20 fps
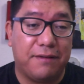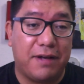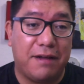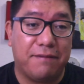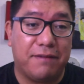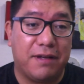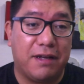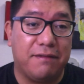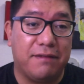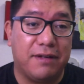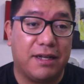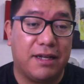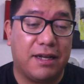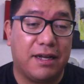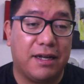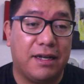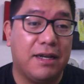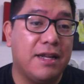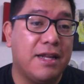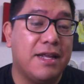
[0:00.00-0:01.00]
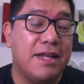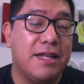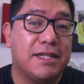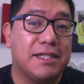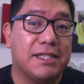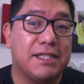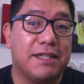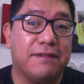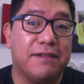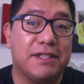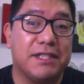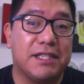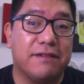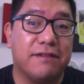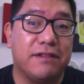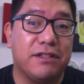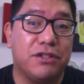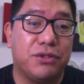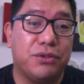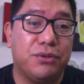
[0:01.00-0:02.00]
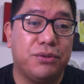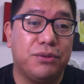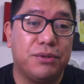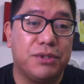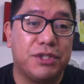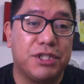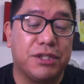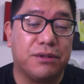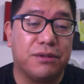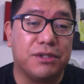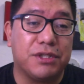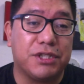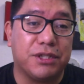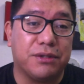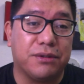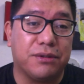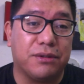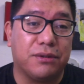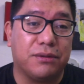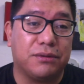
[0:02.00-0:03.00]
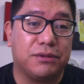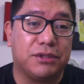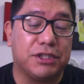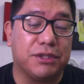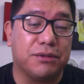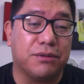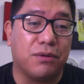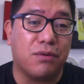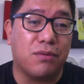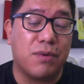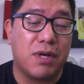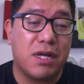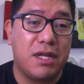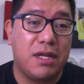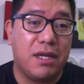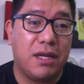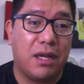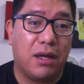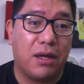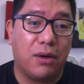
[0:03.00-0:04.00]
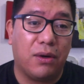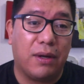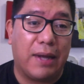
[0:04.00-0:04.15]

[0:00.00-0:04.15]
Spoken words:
559-772-0001